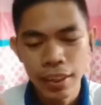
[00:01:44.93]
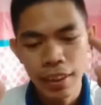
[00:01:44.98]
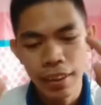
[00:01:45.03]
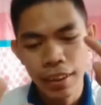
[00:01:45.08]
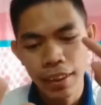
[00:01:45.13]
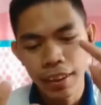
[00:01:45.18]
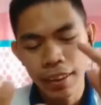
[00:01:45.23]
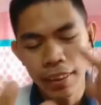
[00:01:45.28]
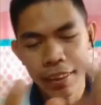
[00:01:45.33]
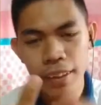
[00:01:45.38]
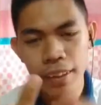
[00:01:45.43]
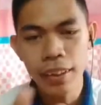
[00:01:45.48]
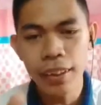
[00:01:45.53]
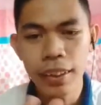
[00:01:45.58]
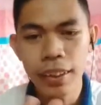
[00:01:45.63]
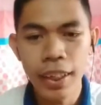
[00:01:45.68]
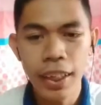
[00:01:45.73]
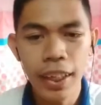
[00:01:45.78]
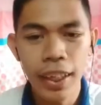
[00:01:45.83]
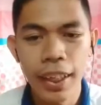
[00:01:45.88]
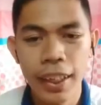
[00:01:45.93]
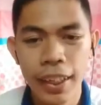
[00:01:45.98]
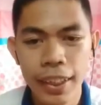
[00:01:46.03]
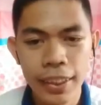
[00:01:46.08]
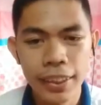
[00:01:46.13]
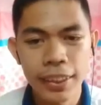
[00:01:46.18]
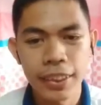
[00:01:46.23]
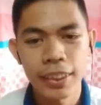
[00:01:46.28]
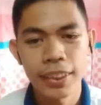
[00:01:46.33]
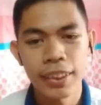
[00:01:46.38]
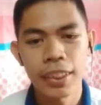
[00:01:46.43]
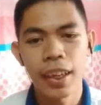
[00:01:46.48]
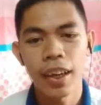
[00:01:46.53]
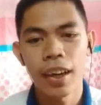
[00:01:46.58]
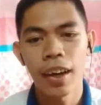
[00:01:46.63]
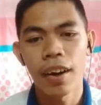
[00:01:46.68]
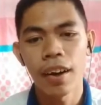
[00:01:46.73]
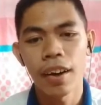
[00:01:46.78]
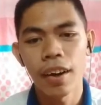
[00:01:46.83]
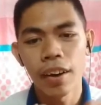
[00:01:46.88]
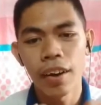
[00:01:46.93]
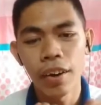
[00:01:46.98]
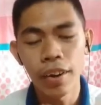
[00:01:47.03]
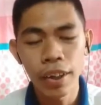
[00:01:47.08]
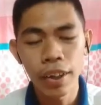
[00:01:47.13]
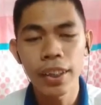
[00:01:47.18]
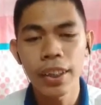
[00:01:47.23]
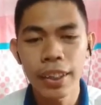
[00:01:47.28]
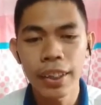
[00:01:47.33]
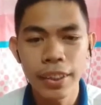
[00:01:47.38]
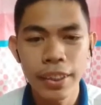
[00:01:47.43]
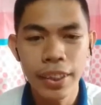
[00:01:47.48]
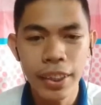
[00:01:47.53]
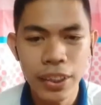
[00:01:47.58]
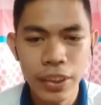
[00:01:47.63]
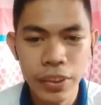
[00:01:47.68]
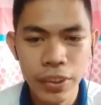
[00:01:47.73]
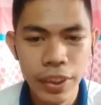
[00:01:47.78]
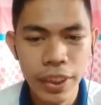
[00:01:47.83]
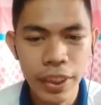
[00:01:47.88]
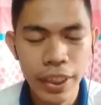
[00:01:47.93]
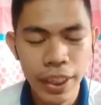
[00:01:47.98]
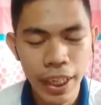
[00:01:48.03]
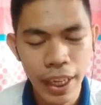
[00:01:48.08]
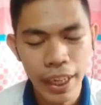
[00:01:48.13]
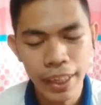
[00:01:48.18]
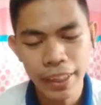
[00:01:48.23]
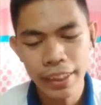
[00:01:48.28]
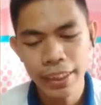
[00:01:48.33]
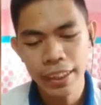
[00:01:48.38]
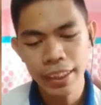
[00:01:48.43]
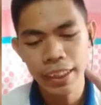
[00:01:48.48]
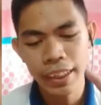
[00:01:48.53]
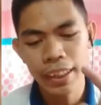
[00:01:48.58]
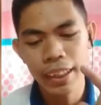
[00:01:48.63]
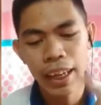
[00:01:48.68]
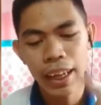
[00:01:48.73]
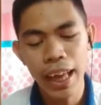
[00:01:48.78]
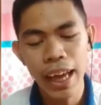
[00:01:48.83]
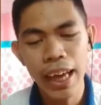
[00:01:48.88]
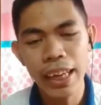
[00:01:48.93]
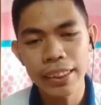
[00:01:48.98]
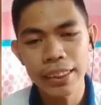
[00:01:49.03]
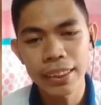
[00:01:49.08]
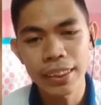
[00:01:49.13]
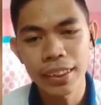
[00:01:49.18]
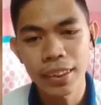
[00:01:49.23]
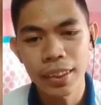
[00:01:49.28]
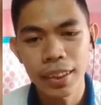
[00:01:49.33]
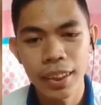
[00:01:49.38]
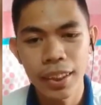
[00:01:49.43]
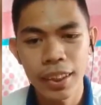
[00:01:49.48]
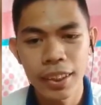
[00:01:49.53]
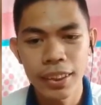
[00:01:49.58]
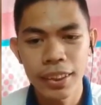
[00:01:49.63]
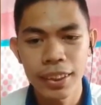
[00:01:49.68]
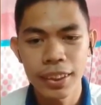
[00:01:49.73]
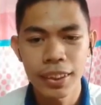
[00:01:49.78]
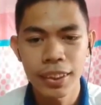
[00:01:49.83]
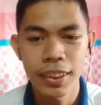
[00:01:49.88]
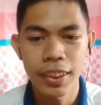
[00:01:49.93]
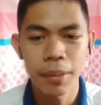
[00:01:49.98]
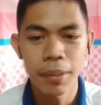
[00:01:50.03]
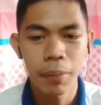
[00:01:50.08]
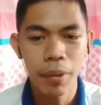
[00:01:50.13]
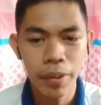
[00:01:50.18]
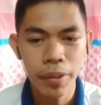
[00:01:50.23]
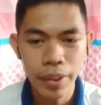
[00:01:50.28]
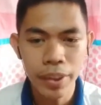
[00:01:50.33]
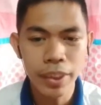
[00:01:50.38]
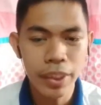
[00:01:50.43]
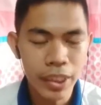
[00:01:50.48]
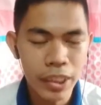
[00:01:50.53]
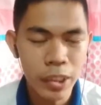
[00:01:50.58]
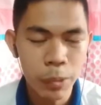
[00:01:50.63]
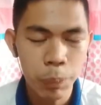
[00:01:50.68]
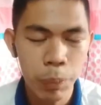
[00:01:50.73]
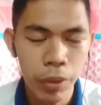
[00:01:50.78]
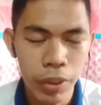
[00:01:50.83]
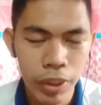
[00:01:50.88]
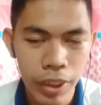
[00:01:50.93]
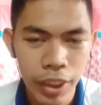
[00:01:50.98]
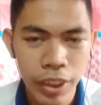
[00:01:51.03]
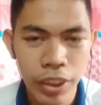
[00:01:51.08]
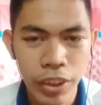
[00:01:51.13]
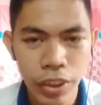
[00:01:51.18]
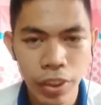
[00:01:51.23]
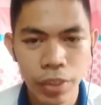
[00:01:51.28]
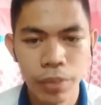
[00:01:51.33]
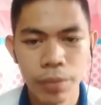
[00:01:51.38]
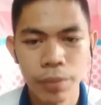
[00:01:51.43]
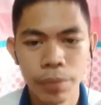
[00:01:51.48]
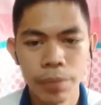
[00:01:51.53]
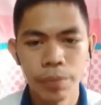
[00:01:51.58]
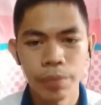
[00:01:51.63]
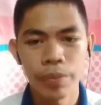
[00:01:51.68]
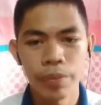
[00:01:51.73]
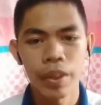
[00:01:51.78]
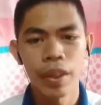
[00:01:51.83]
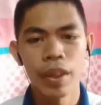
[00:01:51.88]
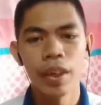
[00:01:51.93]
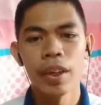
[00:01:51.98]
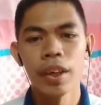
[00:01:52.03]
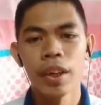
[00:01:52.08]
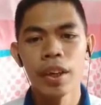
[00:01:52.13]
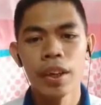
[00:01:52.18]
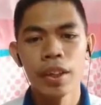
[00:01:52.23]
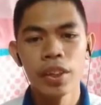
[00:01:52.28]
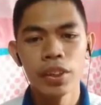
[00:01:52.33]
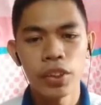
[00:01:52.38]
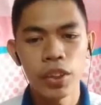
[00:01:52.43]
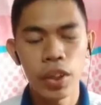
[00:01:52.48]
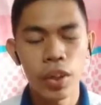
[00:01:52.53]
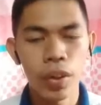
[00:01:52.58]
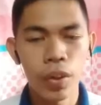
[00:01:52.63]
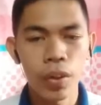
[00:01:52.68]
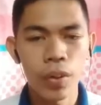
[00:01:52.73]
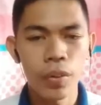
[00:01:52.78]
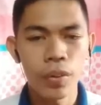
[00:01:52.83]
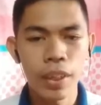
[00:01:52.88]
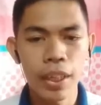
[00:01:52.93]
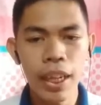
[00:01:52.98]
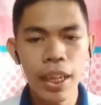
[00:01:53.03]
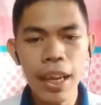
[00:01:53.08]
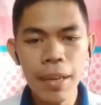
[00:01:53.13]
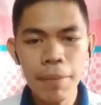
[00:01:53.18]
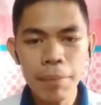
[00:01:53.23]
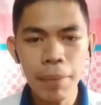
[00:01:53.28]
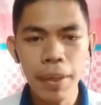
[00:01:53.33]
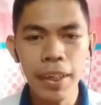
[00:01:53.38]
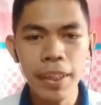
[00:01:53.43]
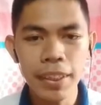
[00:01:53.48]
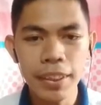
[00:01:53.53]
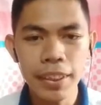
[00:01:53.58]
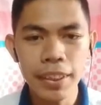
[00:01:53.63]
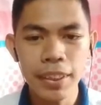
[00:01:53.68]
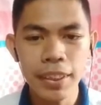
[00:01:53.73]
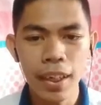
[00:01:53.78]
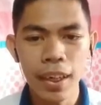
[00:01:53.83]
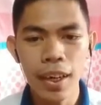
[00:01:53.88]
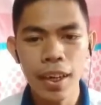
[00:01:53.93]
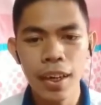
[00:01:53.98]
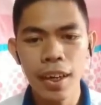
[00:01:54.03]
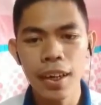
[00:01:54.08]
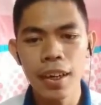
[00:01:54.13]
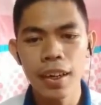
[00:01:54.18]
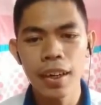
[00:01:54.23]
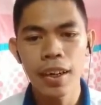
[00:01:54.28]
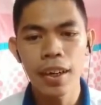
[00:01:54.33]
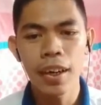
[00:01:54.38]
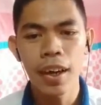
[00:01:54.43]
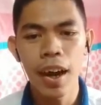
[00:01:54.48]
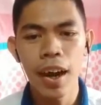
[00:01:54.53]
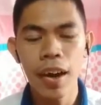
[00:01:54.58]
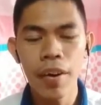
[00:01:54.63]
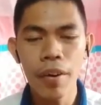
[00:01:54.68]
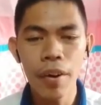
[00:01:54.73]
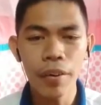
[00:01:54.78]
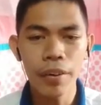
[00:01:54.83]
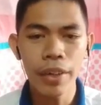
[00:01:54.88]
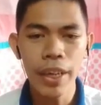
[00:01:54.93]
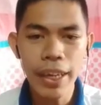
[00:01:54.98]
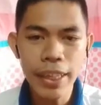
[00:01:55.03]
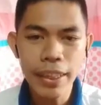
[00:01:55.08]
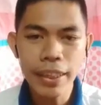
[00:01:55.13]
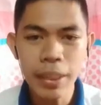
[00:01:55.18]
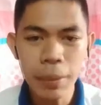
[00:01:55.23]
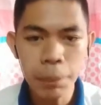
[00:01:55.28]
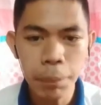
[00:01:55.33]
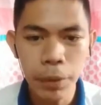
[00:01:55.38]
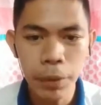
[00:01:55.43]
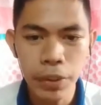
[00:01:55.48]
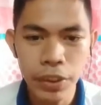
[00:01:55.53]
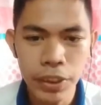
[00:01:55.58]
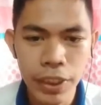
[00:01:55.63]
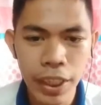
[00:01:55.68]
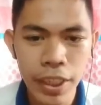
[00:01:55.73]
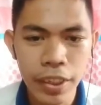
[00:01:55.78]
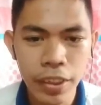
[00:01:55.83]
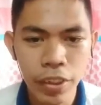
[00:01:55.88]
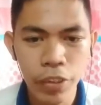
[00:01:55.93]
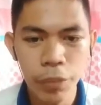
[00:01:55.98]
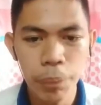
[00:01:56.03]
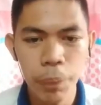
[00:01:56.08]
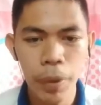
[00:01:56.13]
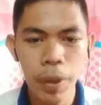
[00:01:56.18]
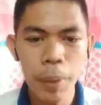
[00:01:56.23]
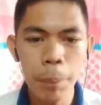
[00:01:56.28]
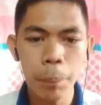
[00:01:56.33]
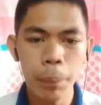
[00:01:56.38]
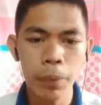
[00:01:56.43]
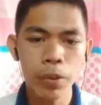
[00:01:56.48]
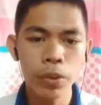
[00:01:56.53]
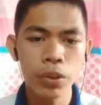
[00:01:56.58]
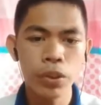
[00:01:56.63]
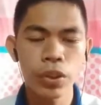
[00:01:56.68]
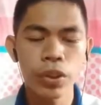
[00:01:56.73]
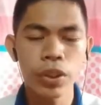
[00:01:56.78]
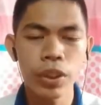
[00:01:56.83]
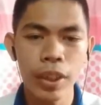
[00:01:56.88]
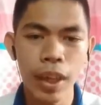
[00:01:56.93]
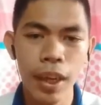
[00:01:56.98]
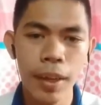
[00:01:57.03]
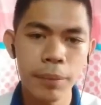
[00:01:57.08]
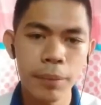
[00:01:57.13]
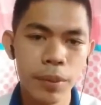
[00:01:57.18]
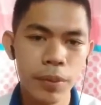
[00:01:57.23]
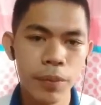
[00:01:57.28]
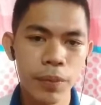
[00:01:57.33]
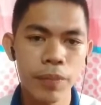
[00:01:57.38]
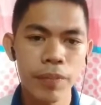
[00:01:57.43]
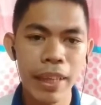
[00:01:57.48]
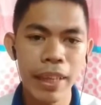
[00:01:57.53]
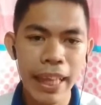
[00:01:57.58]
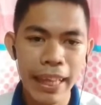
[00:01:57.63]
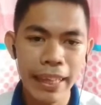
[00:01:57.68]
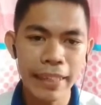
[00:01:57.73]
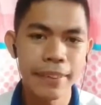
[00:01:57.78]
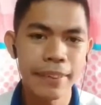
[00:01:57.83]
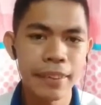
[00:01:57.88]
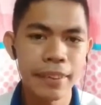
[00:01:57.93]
the third is oil industry, and the last is the marine transportation. So the land-based, around 80% of marine pollution comes from land.